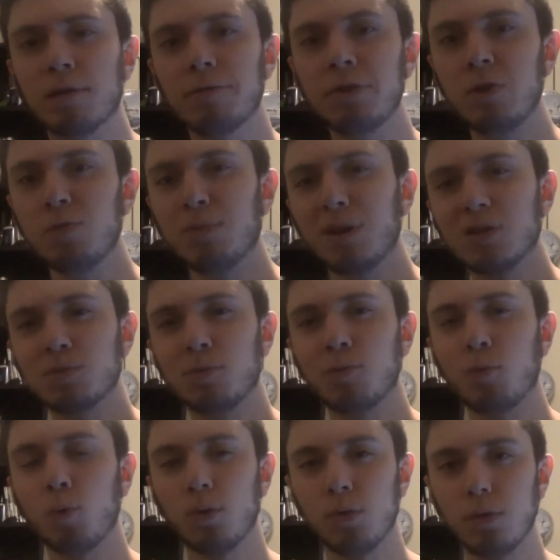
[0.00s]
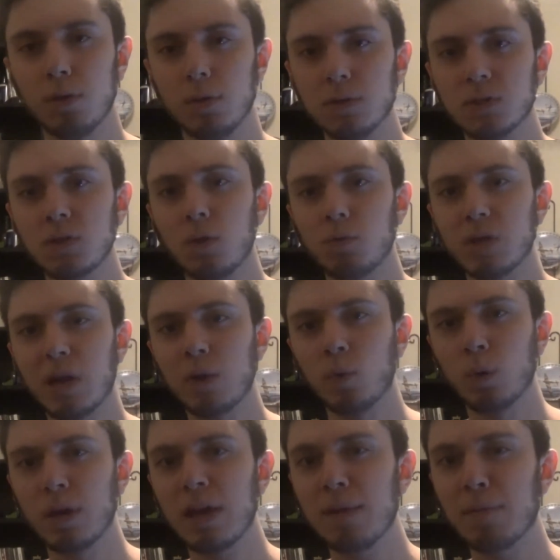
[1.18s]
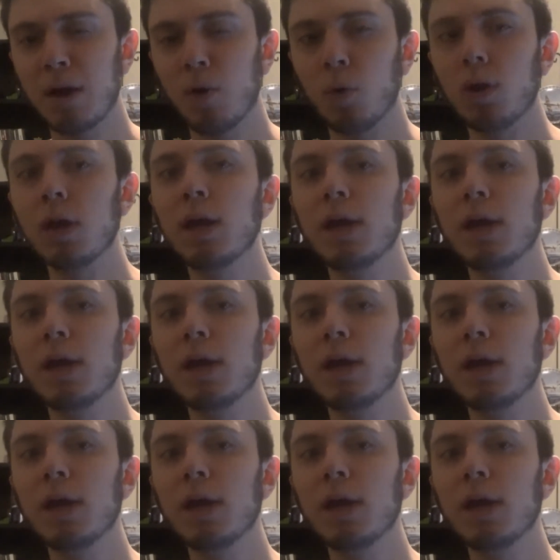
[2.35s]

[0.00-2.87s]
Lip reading: a few months before the self-titled came out,